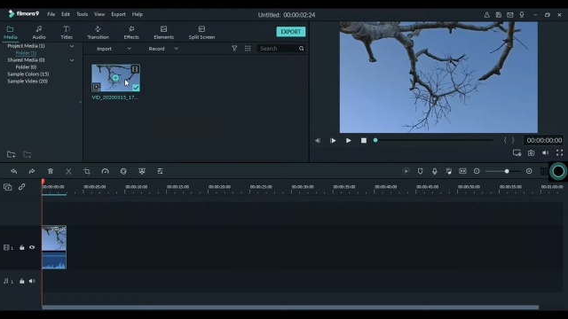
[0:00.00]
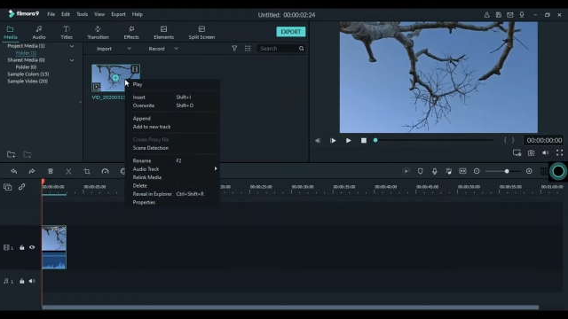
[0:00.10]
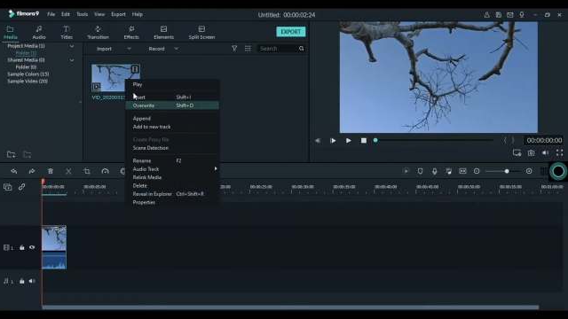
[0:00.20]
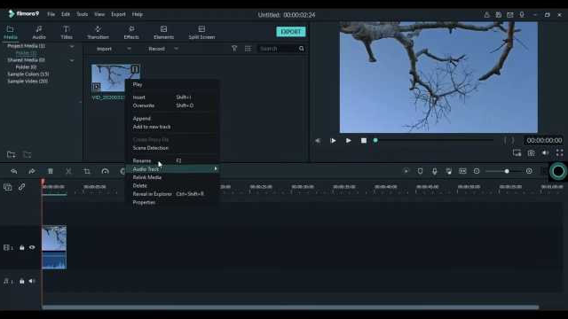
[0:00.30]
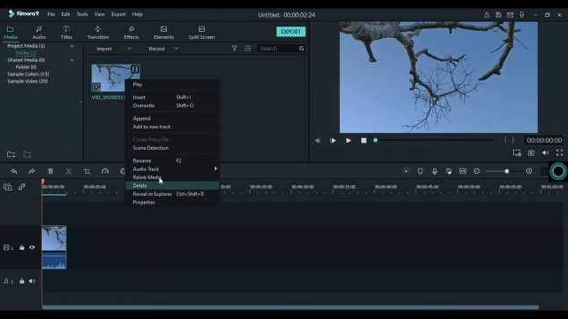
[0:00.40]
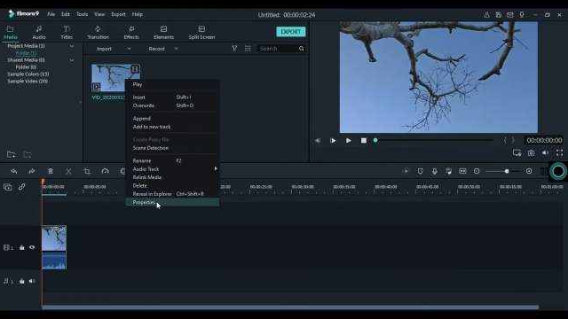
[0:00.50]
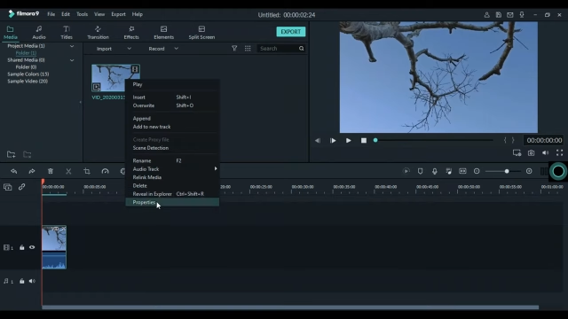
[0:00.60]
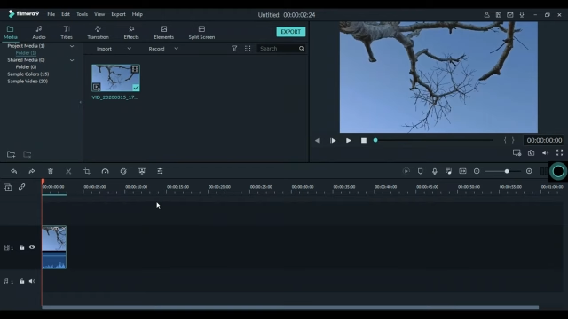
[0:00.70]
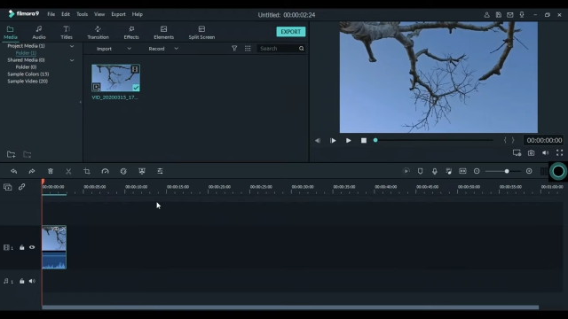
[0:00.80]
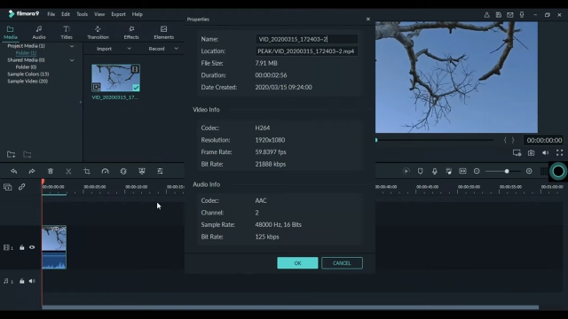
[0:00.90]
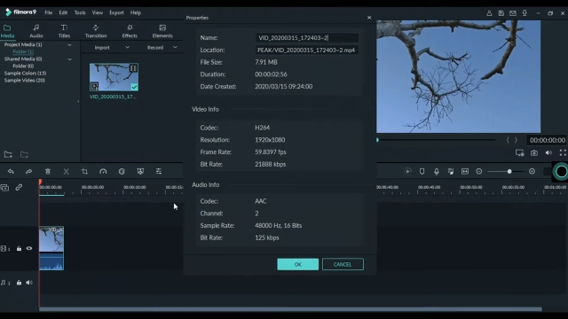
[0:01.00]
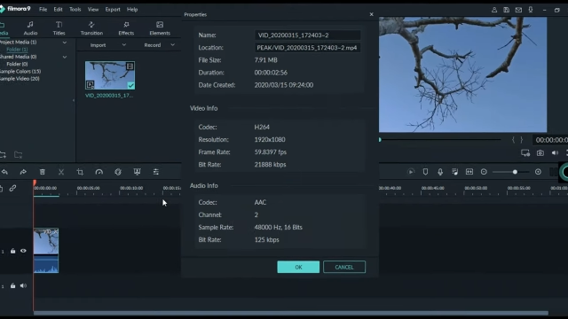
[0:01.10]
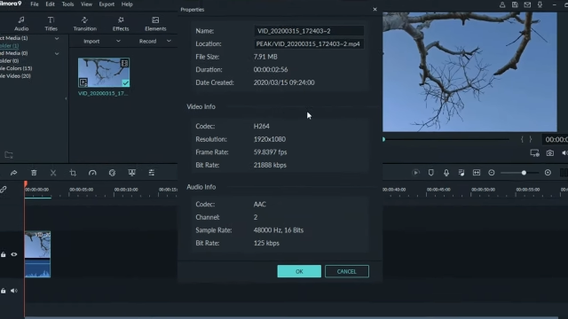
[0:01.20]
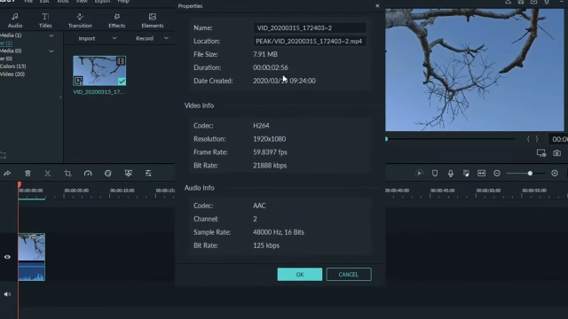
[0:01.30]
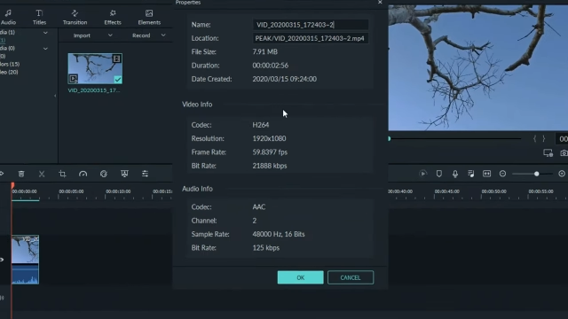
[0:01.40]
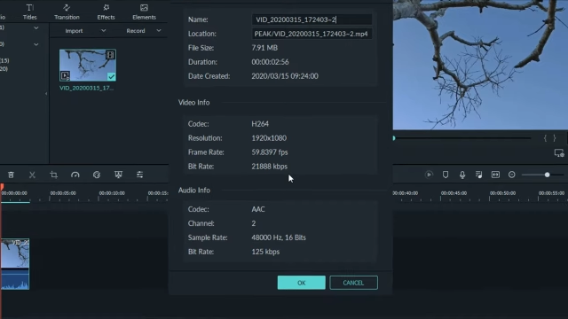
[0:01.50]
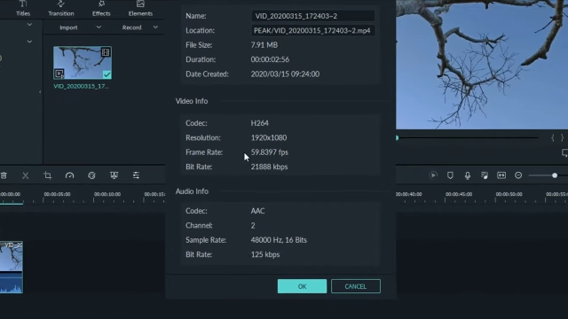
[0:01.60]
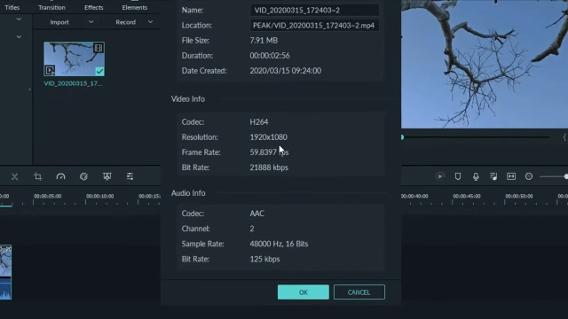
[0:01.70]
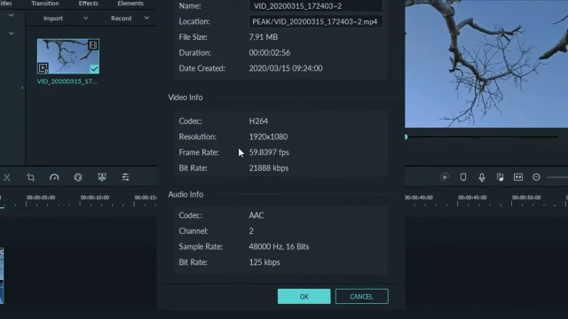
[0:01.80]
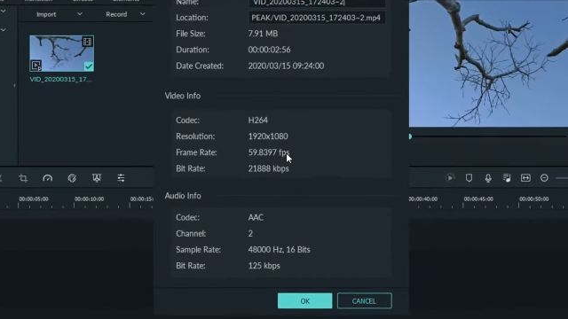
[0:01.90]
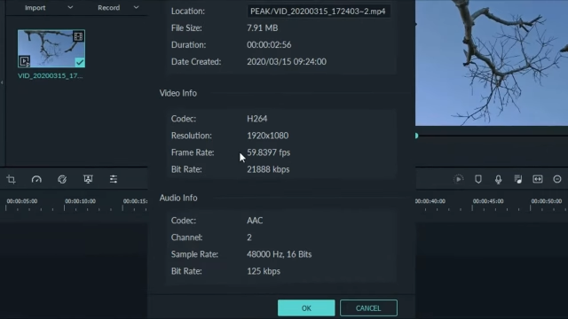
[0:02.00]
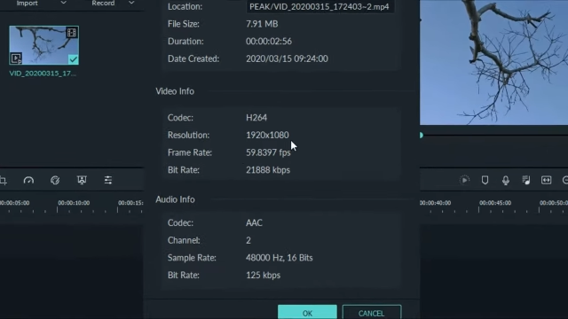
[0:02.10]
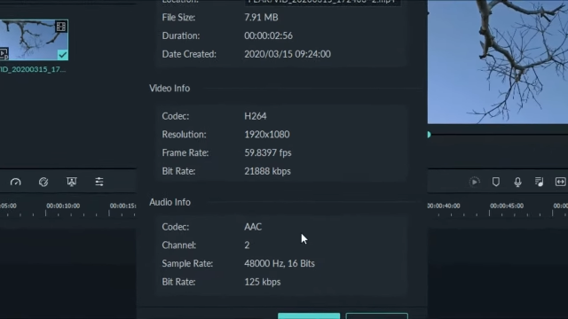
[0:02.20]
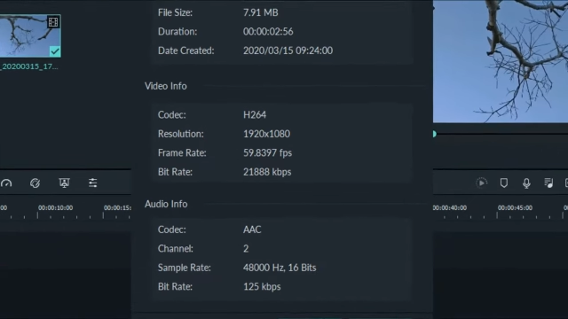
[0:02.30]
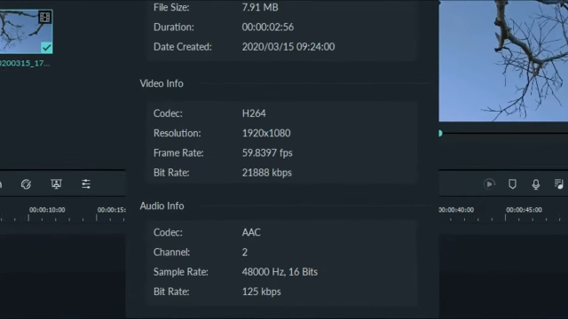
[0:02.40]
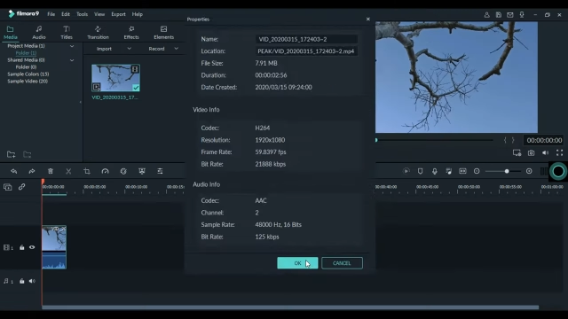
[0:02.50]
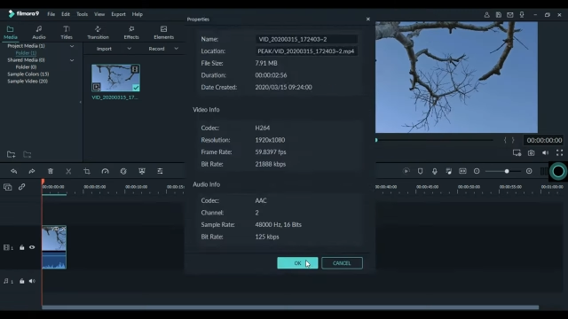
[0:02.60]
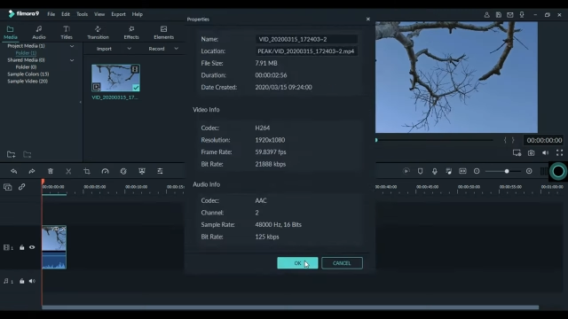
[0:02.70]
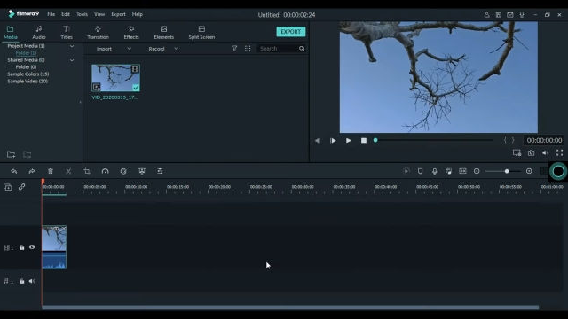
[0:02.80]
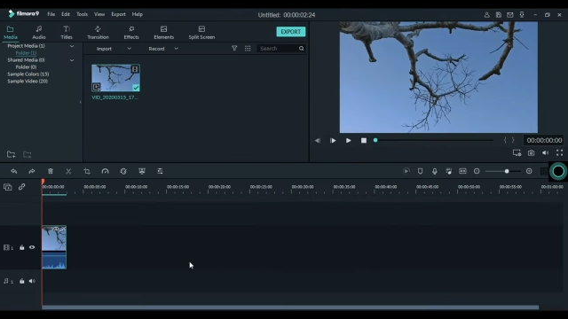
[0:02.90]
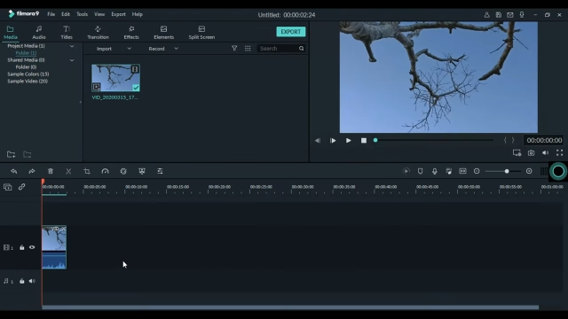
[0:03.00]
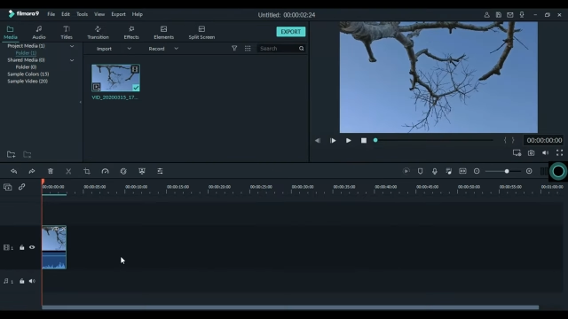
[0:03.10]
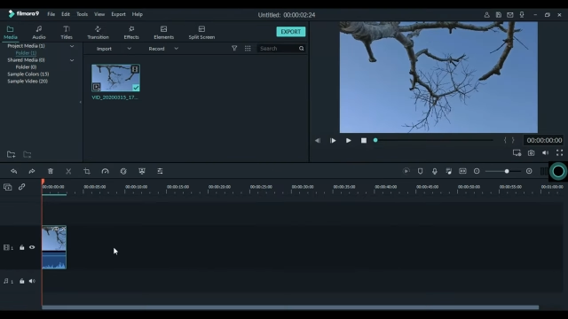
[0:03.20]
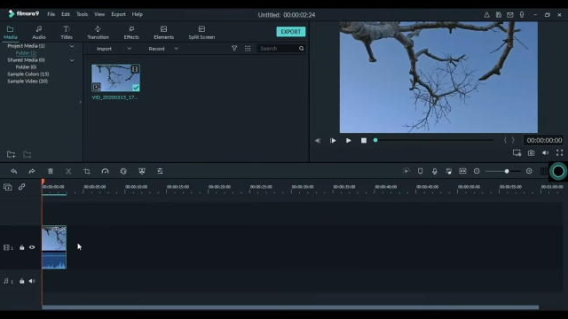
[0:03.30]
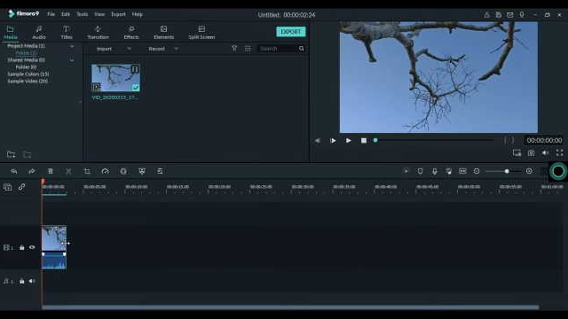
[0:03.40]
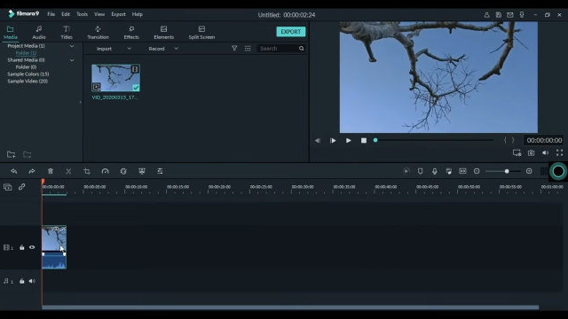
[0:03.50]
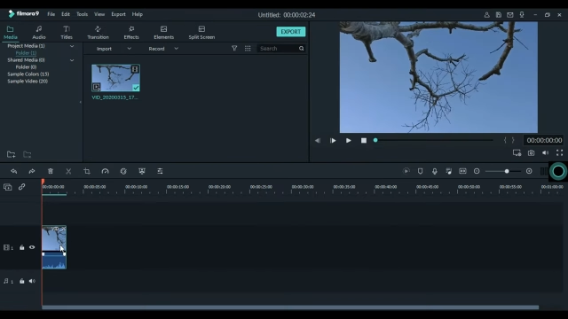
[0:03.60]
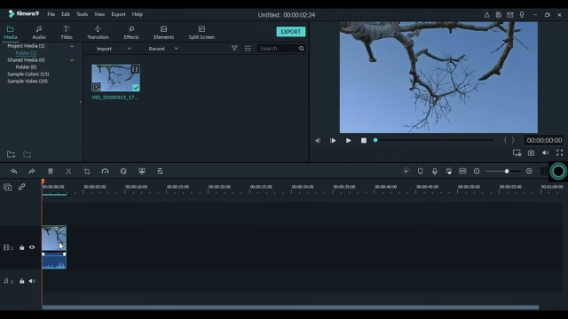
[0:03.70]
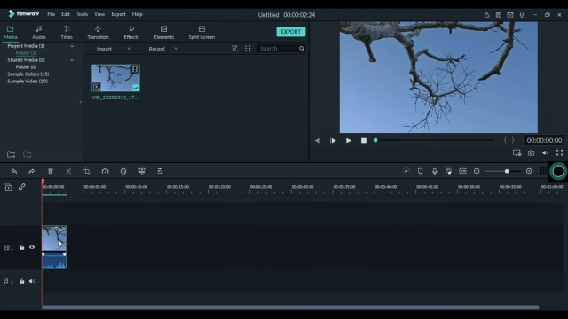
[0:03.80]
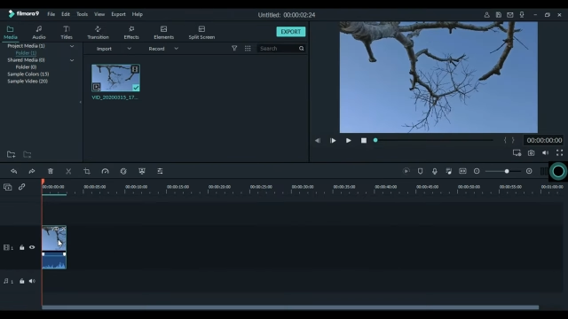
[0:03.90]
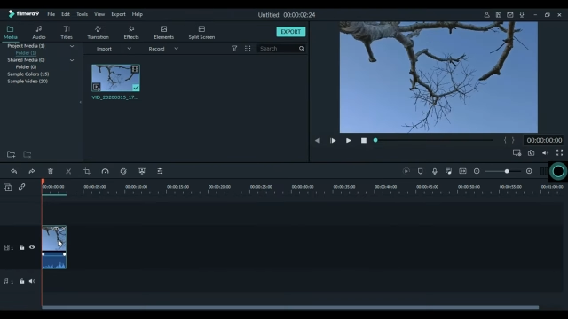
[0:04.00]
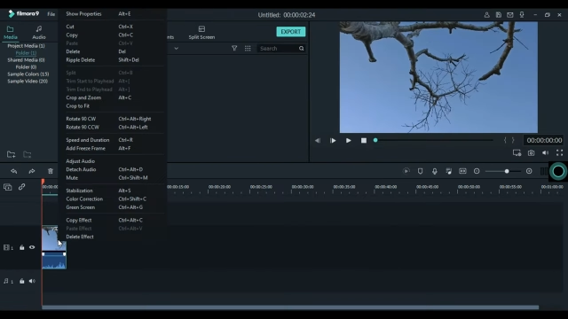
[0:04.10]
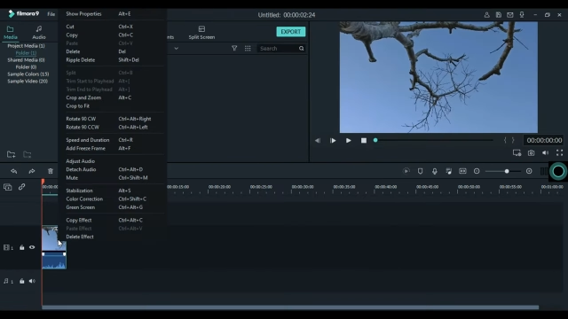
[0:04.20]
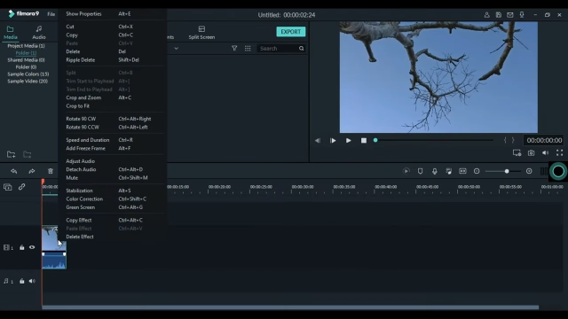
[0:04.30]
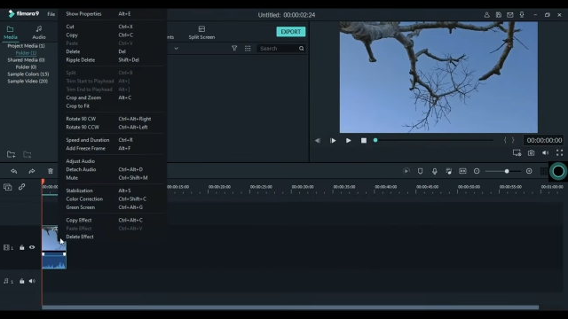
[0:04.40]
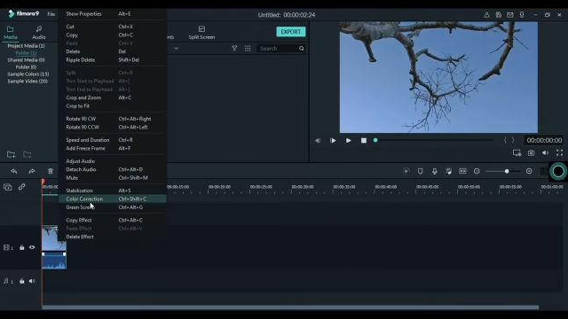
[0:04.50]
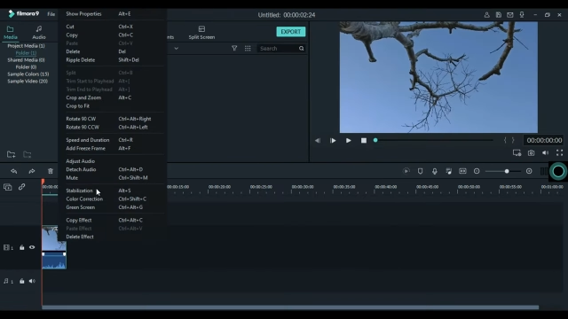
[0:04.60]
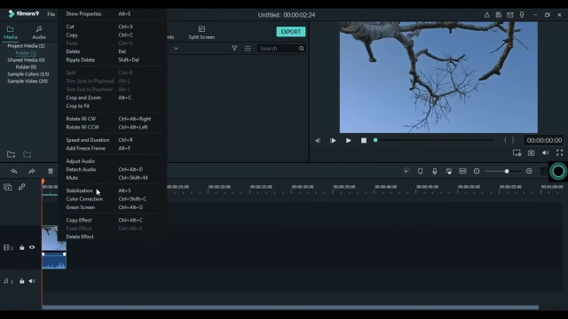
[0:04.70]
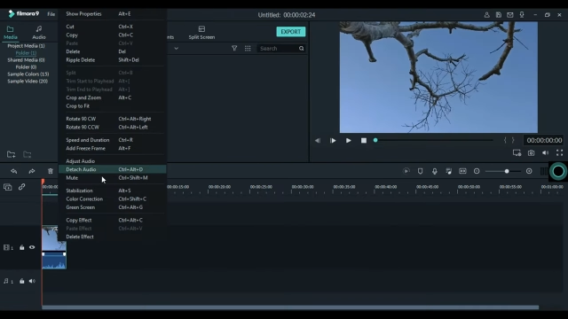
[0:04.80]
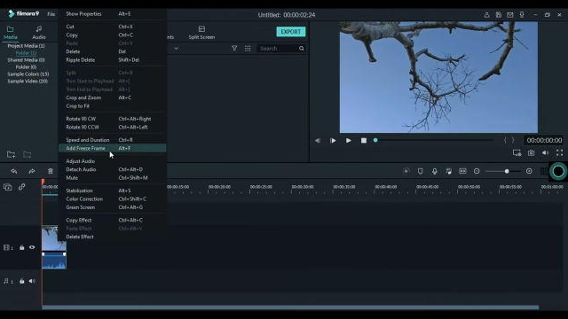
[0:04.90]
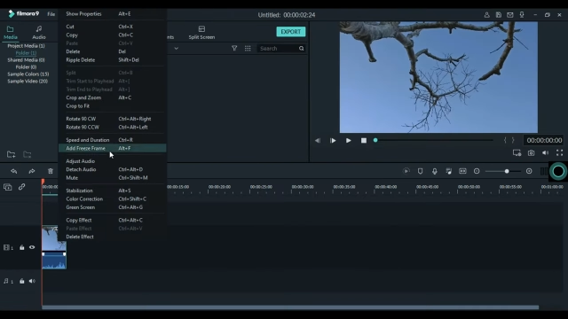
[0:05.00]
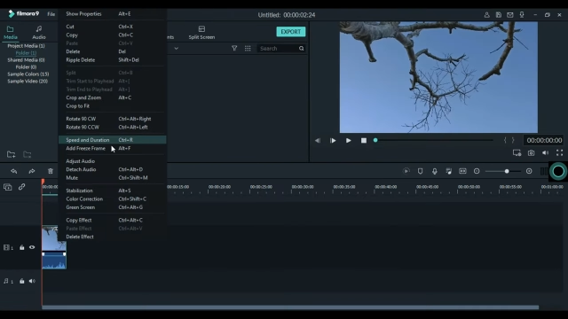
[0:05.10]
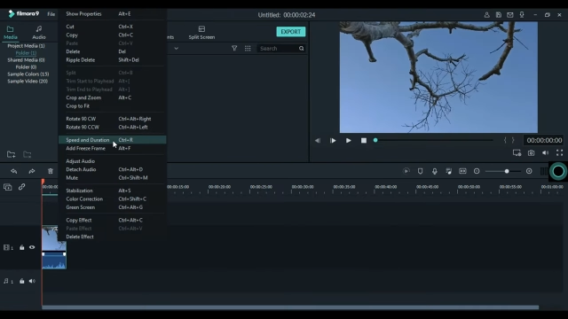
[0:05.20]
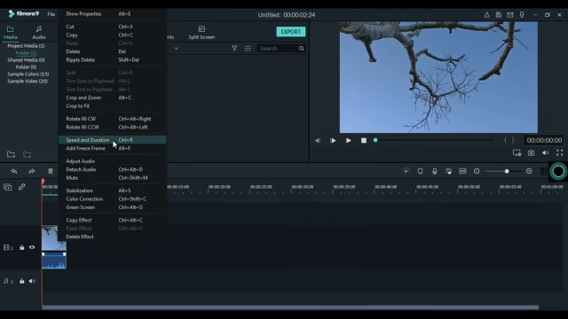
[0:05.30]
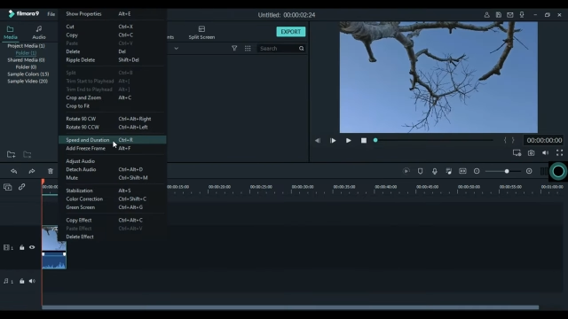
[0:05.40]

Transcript: [unreadable: no face in view]